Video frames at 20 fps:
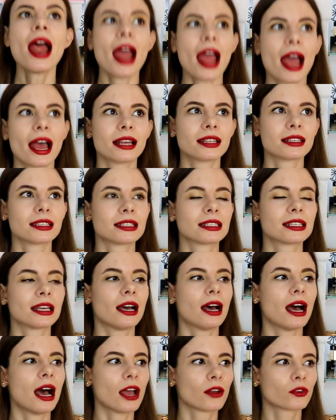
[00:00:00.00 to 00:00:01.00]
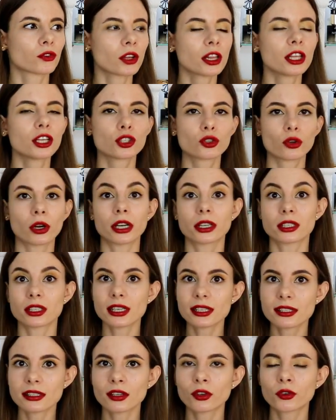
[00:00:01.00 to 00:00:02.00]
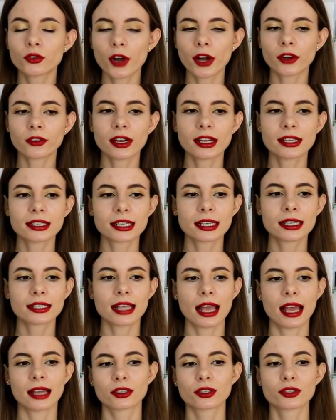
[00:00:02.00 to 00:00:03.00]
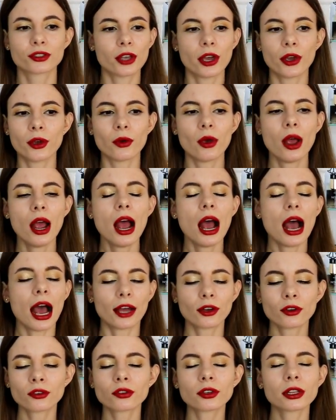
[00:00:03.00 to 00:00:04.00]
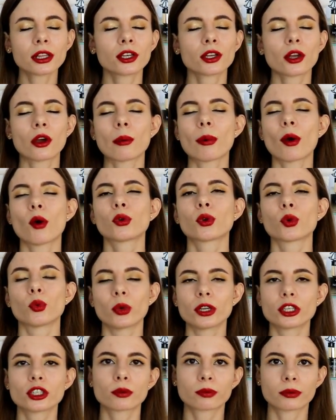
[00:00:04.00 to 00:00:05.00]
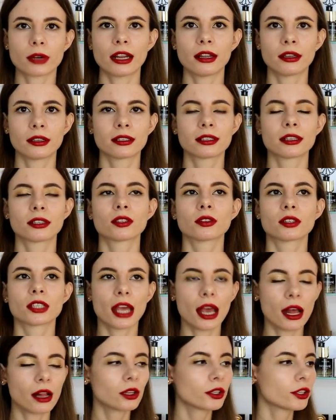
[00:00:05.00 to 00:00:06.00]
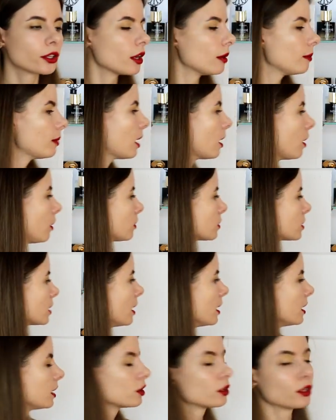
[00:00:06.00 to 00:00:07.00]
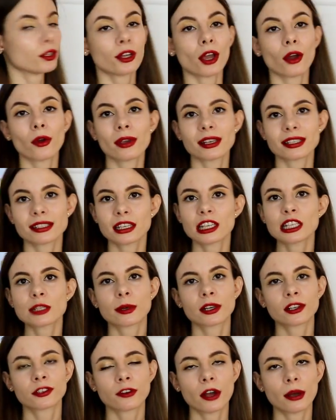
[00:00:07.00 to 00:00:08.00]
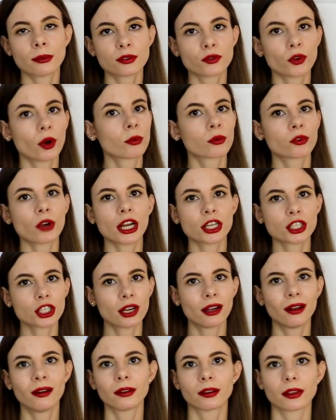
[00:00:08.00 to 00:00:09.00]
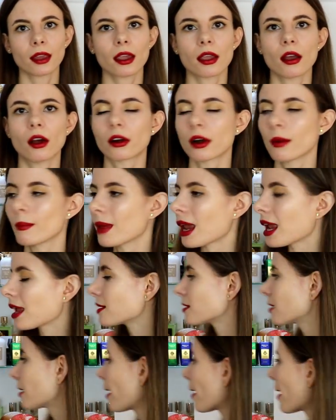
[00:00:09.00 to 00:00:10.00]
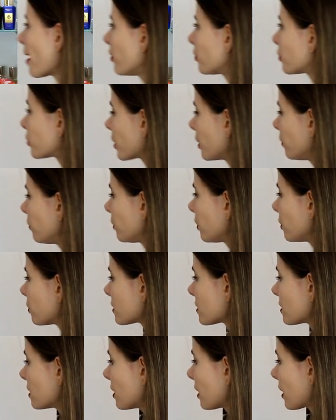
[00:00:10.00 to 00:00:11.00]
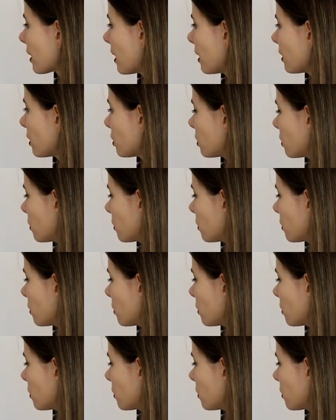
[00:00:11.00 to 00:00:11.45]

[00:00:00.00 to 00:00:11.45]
and I really enjoy artistic fragrances. And so I don't really know about which brand to tell you about. Do you know Eskiz Parfums from Russia? They are amazing. I have reviewers dedicated